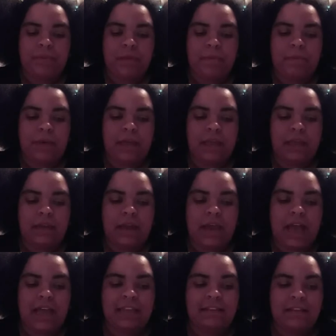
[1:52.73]
But
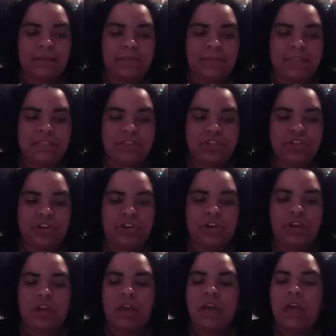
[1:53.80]
I did message
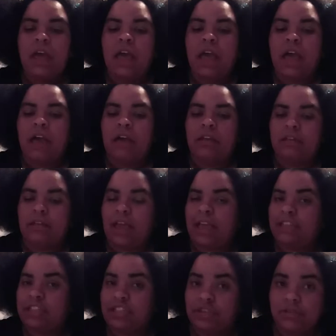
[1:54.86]
her
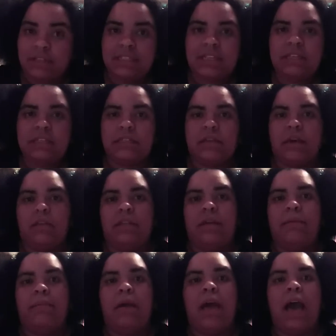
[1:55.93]
as soon as I saw
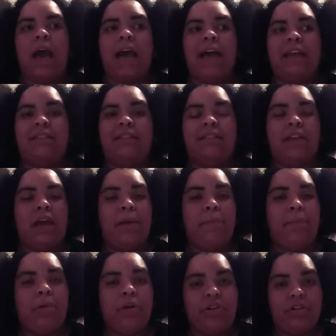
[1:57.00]
them. I did not
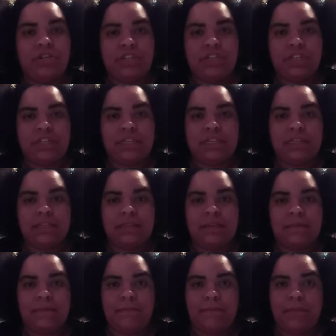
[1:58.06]
purchase
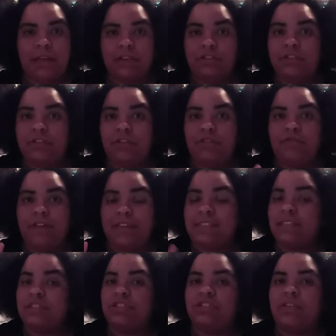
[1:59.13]
my 2
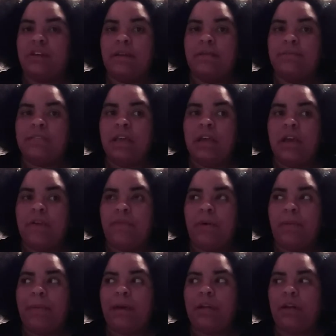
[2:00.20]
resin charms for
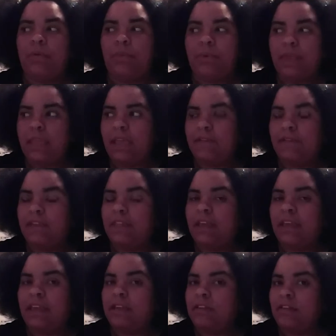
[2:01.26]
about a week after
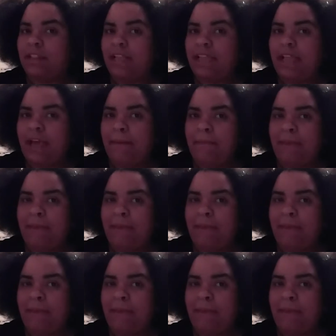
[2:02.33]
that until I got